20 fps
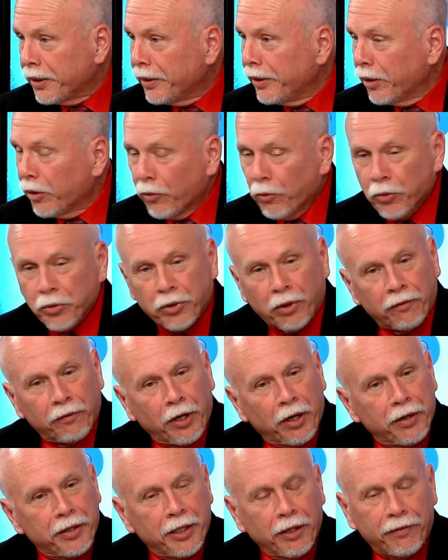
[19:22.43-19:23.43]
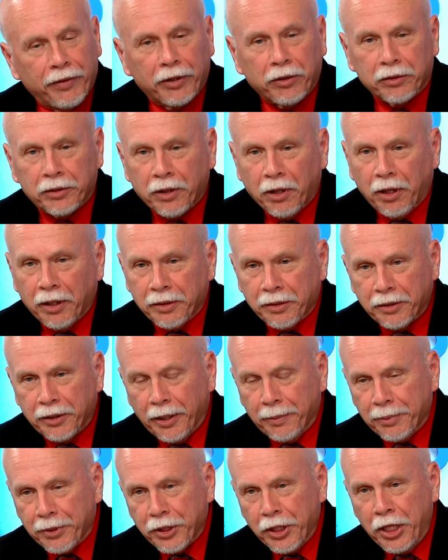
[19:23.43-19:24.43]
You know, those are very difficult
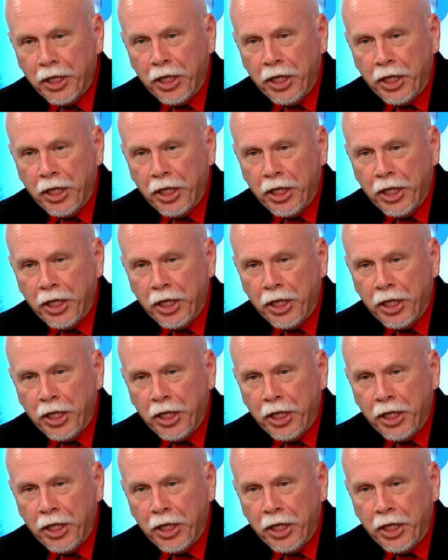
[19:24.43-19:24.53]
concepts.